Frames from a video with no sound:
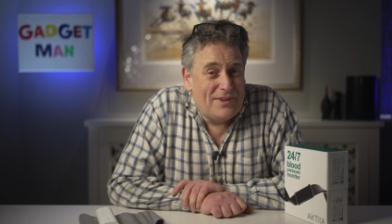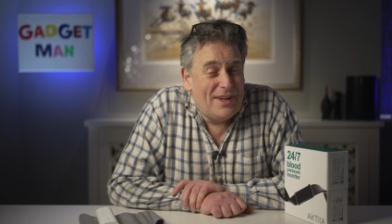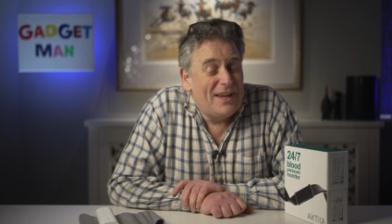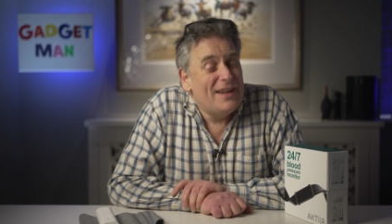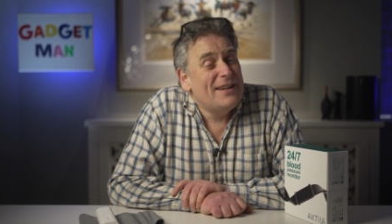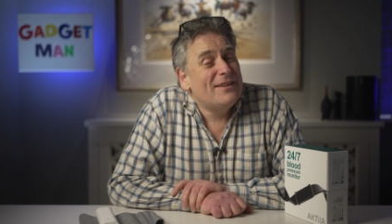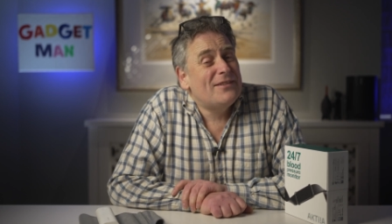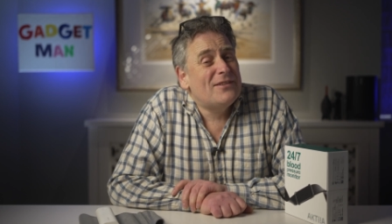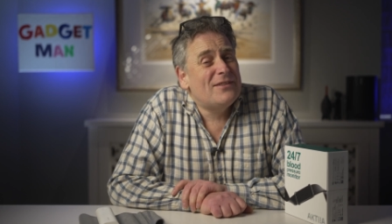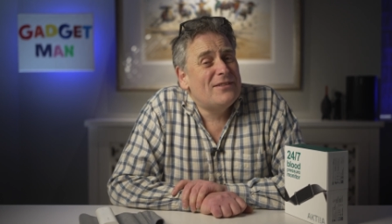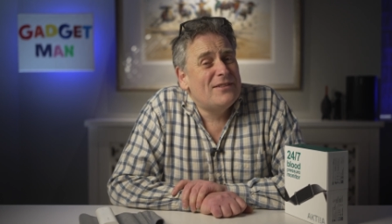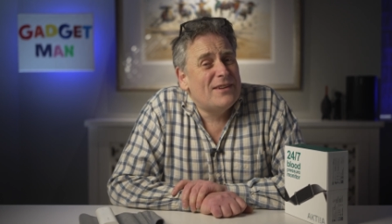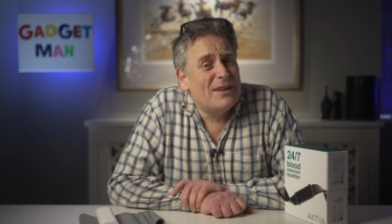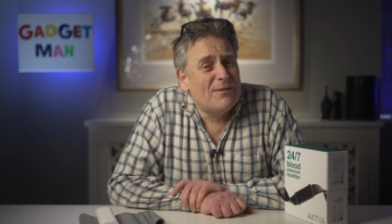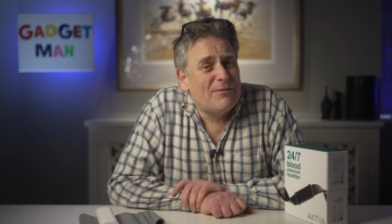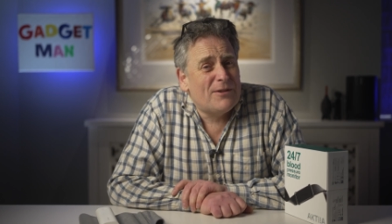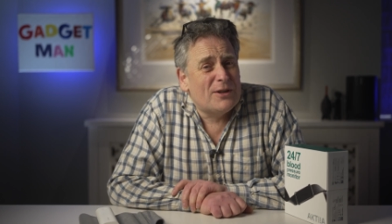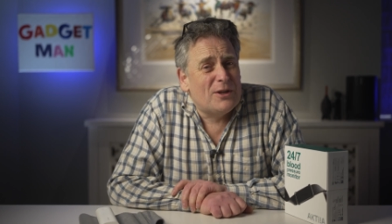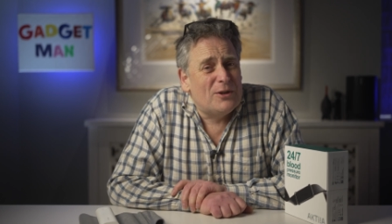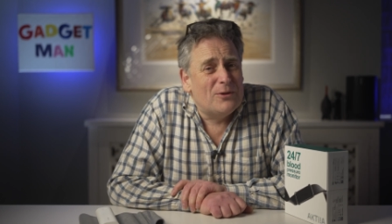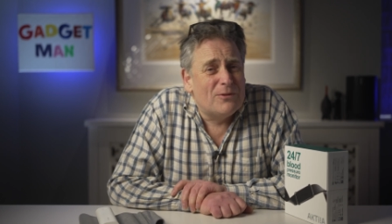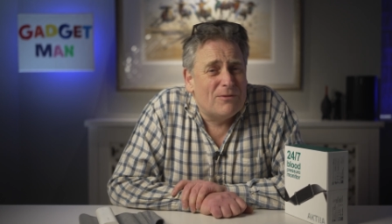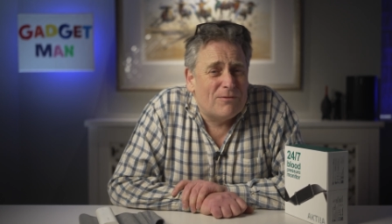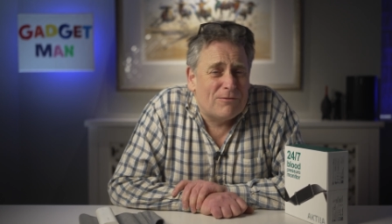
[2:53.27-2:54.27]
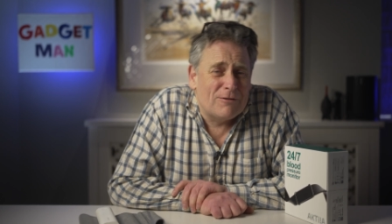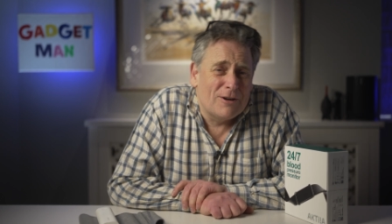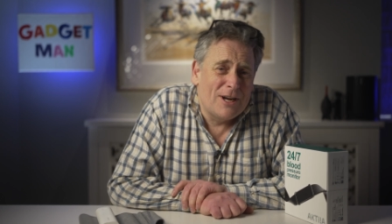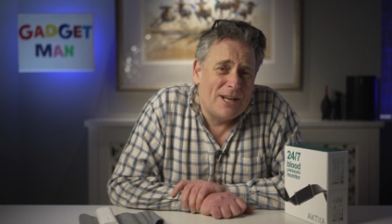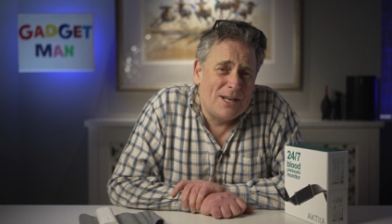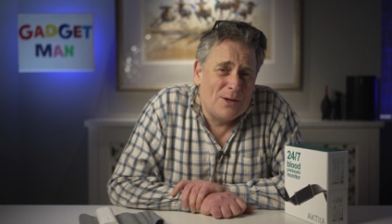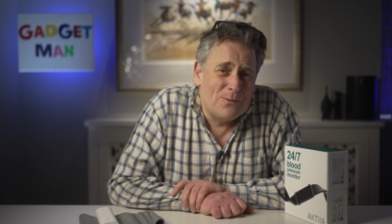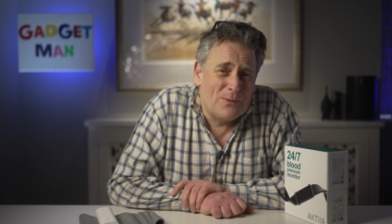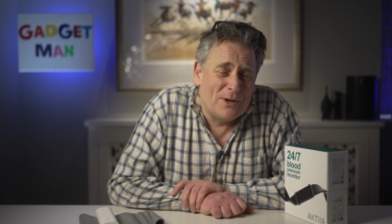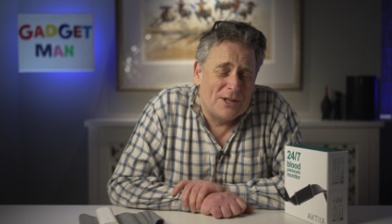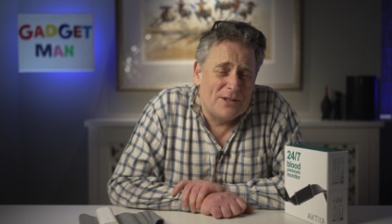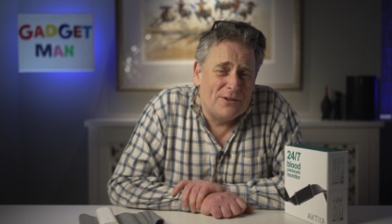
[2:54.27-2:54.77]
It's difficult for
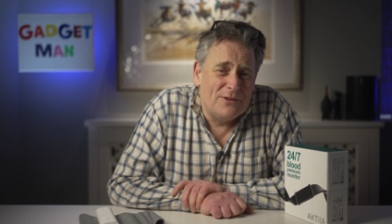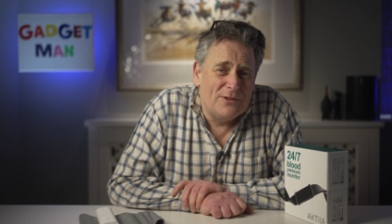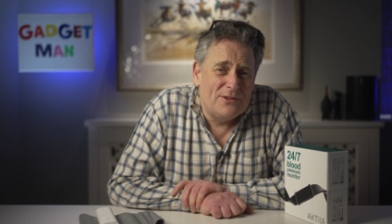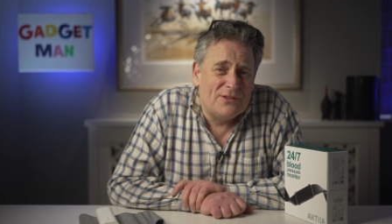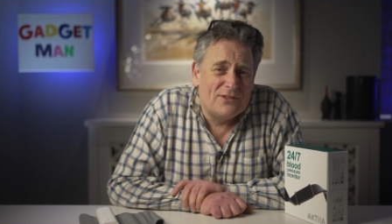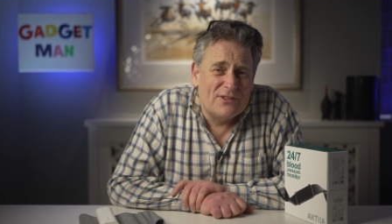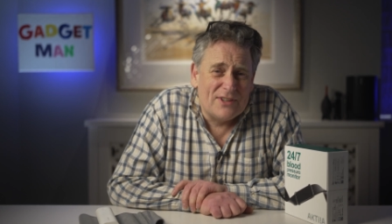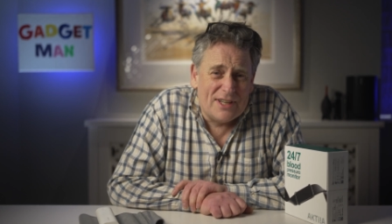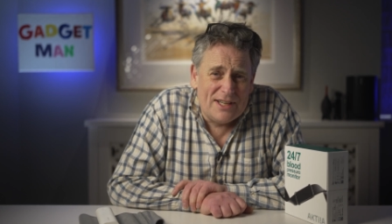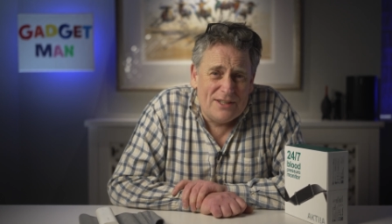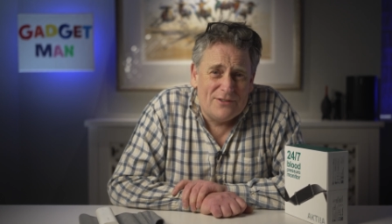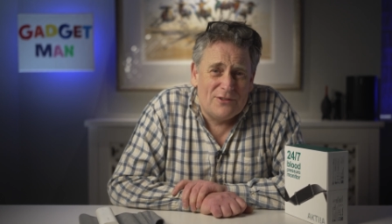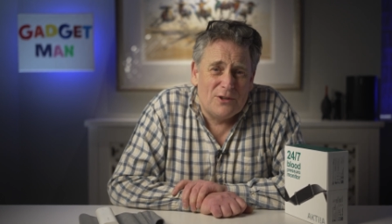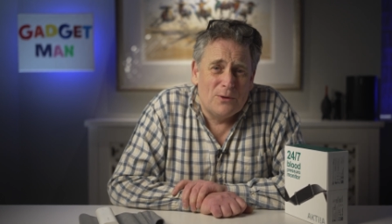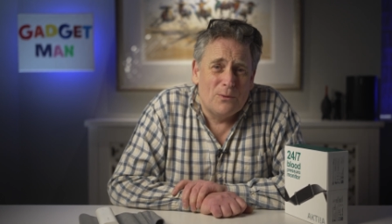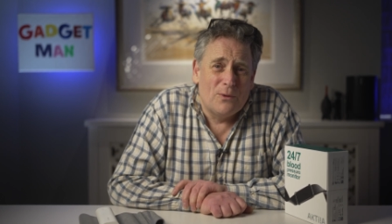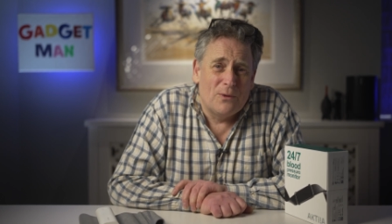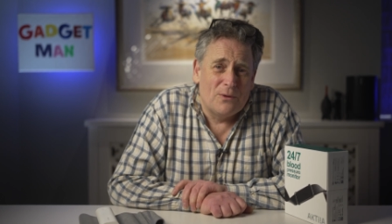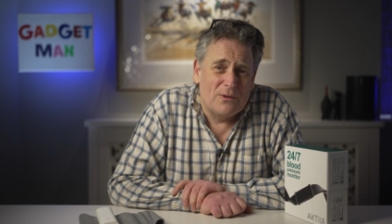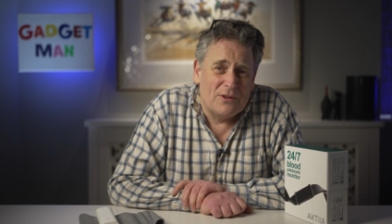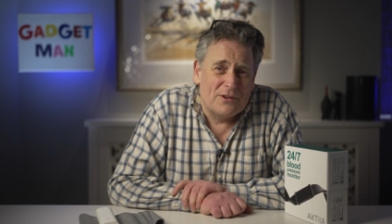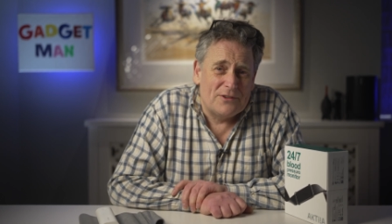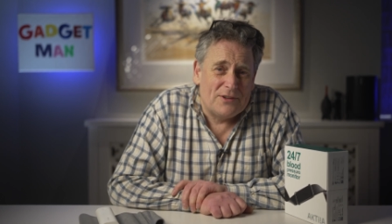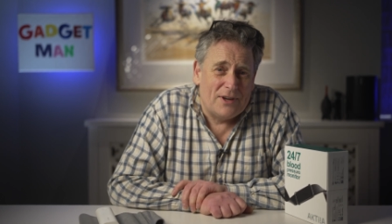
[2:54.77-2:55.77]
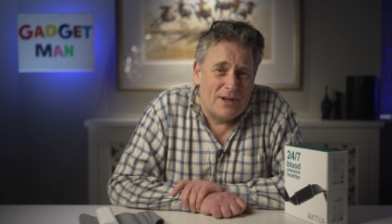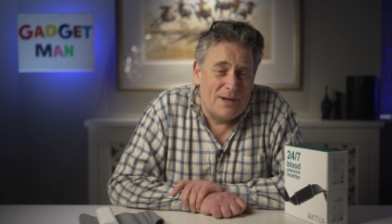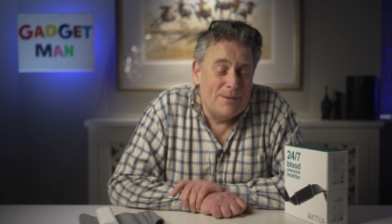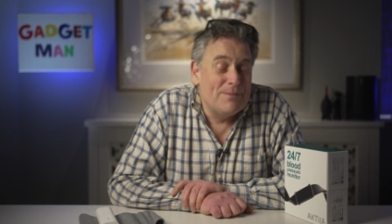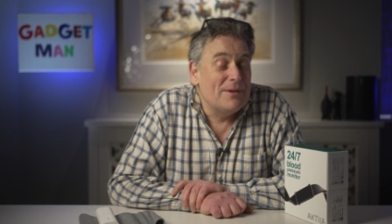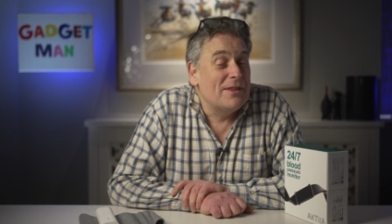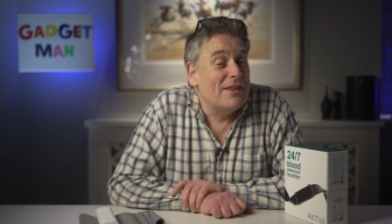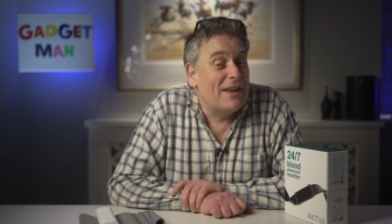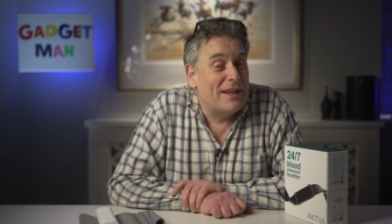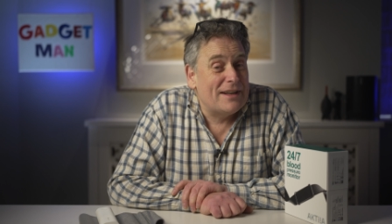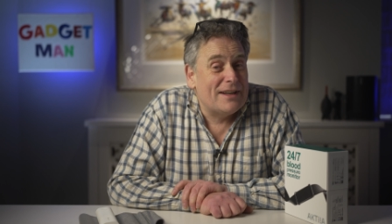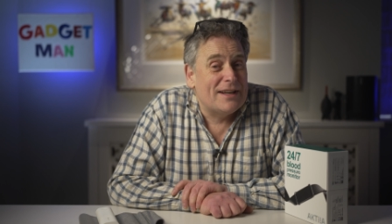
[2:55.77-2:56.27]
anyone who sees you all the time,
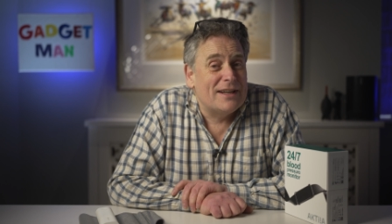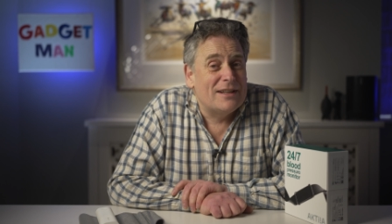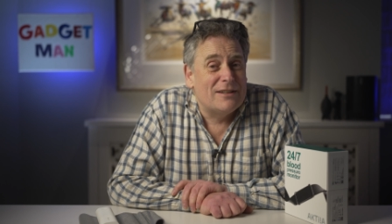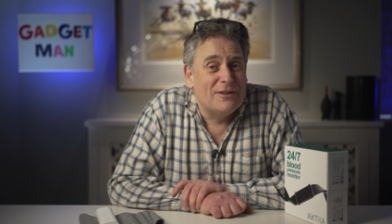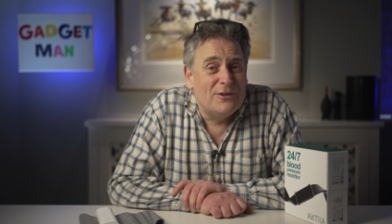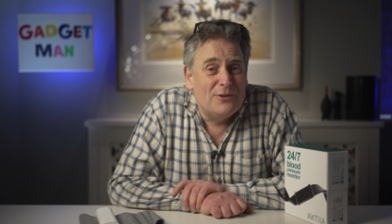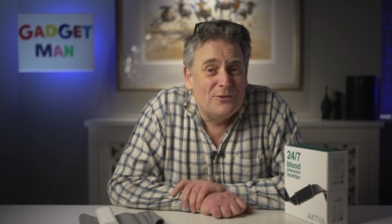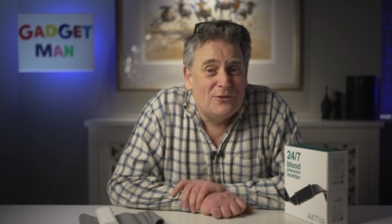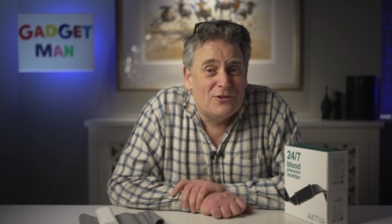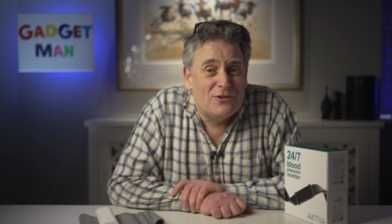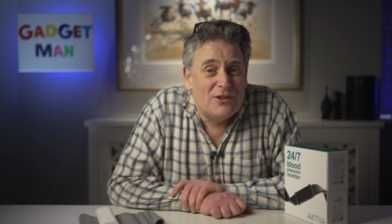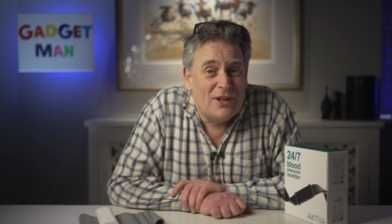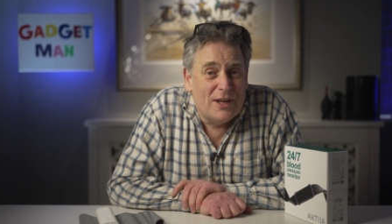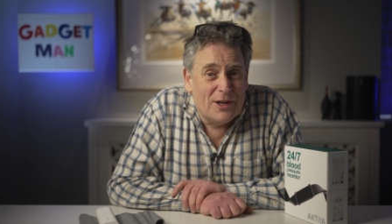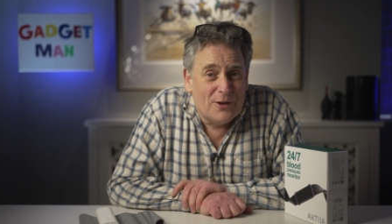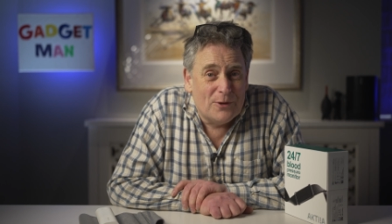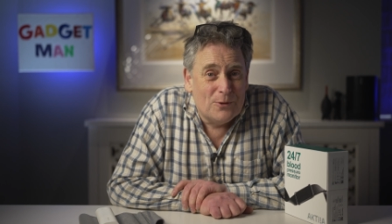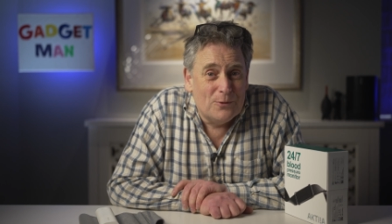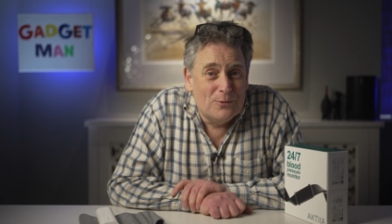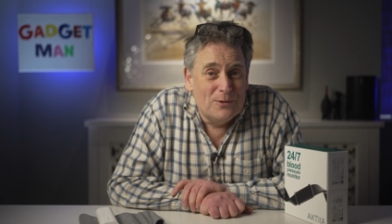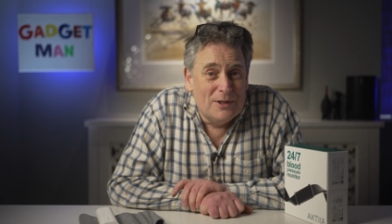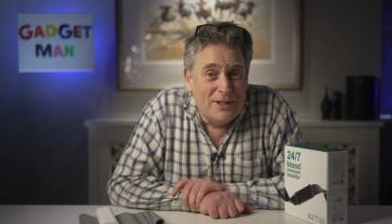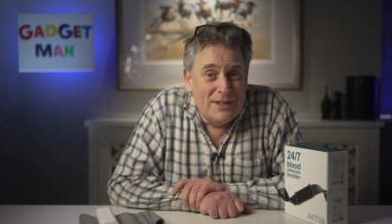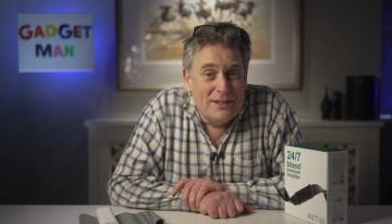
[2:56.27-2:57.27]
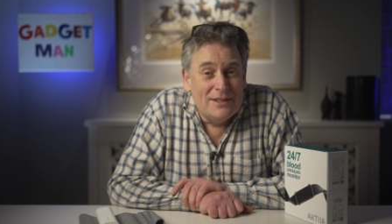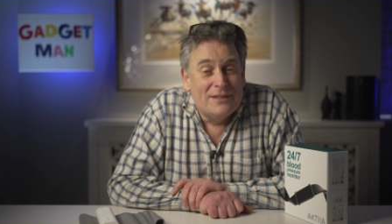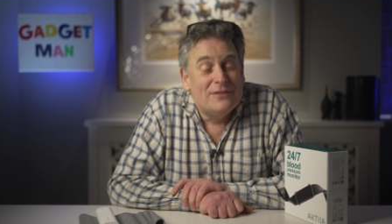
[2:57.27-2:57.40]
and that includes you,